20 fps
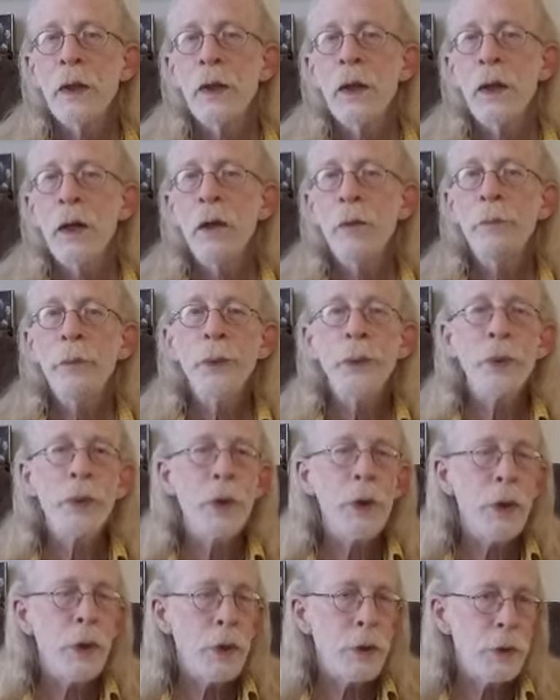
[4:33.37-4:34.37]

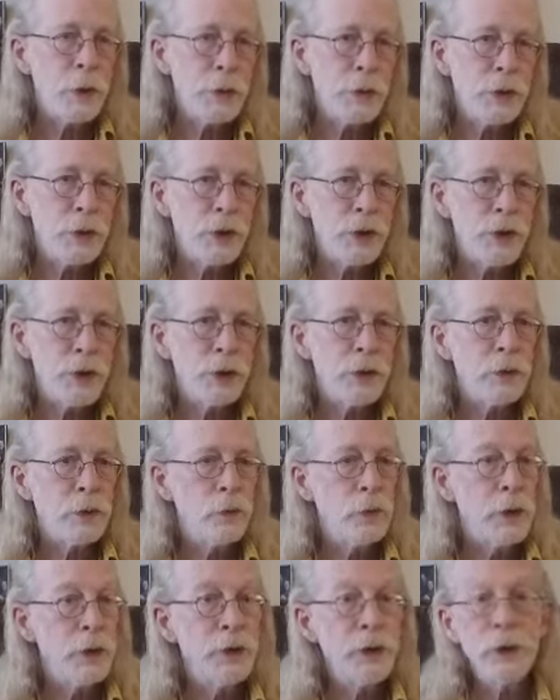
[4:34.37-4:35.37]
approach,
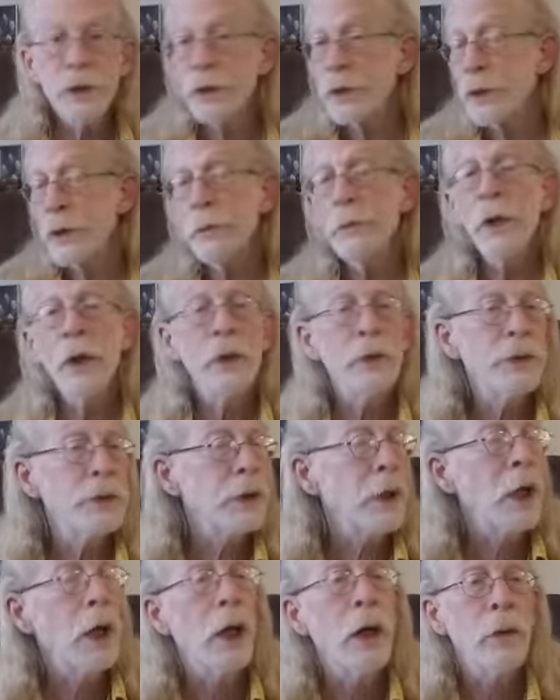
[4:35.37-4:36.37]
which is the most
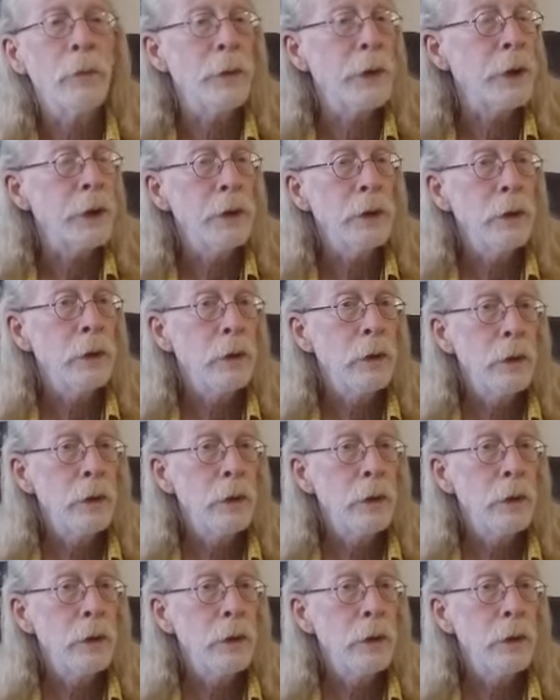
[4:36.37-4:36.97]
common